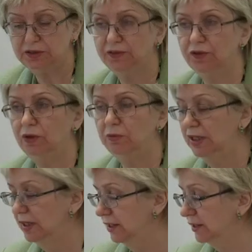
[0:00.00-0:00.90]
from
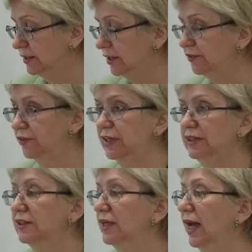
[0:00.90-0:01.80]

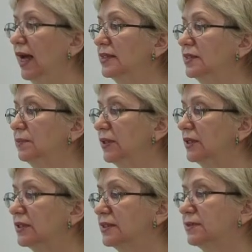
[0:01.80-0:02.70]
different
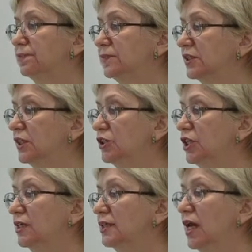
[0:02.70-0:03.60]
aspects, such
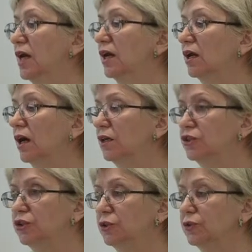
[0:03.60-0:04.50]
as
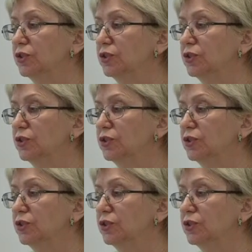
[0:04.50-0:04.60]
cultural,